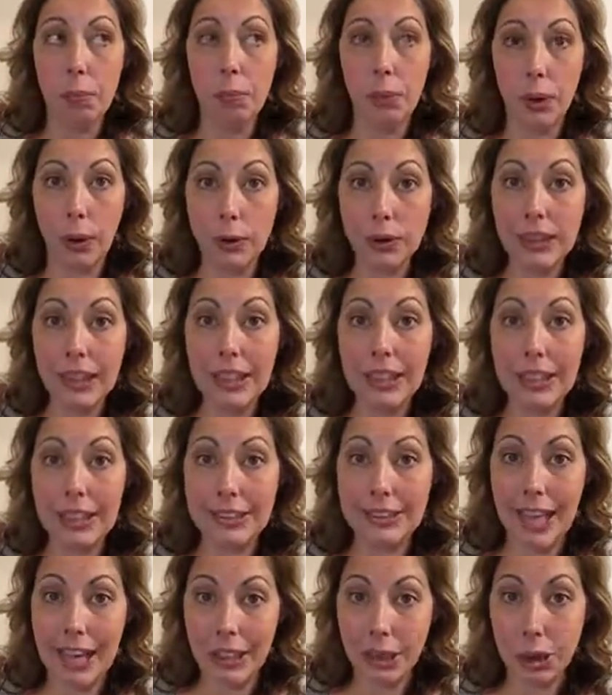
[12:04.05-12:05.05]
protein
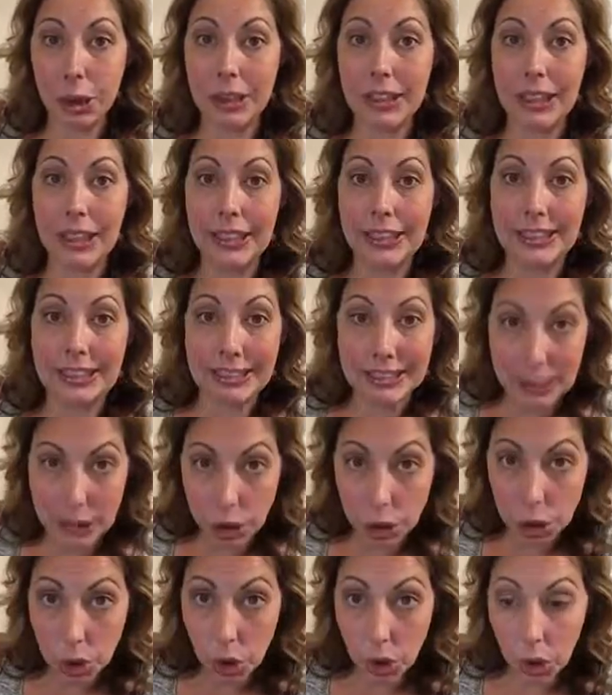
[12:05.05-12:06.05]
is actually
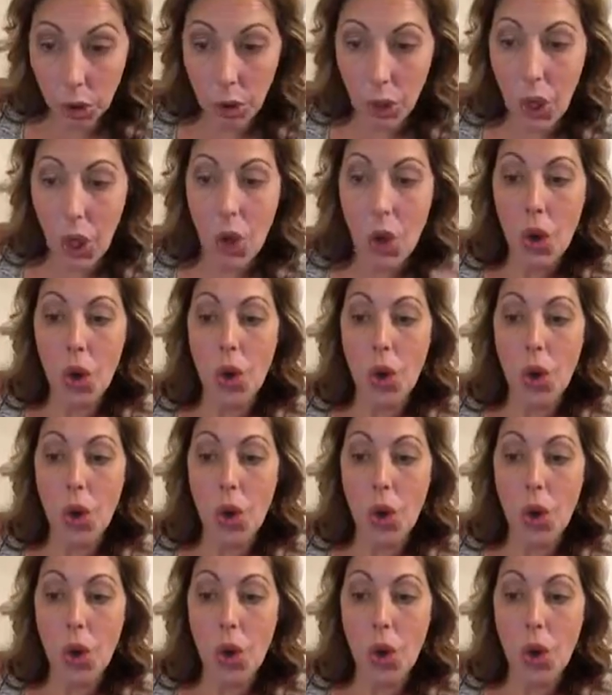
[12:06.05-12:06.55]
essential